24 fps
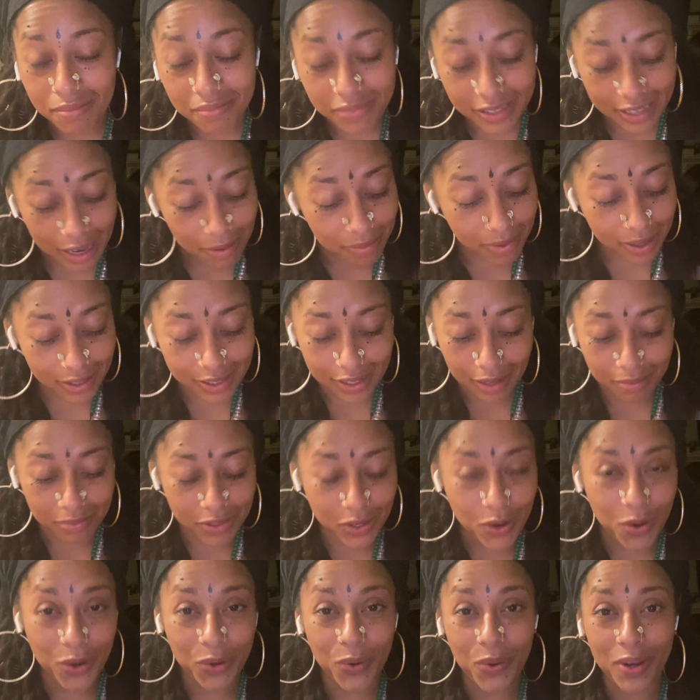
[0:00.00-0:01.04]
Something's
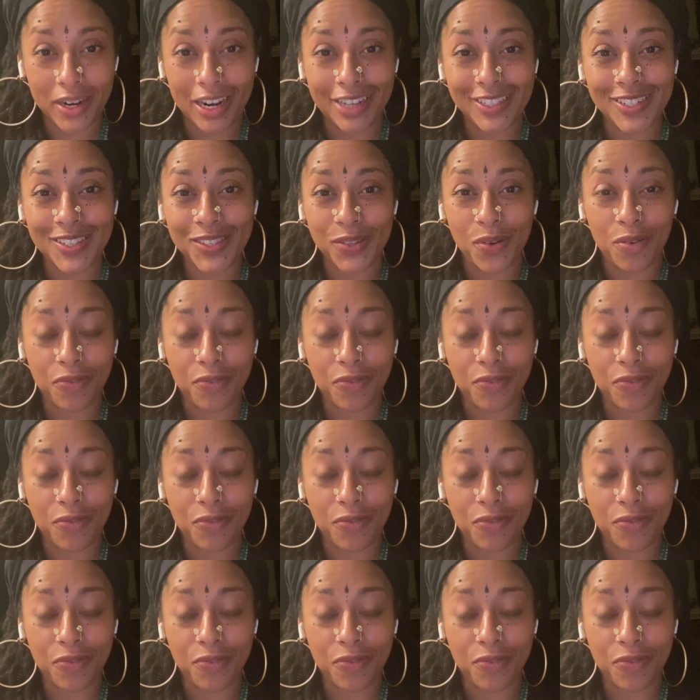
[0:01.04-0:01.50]
going on. I just saw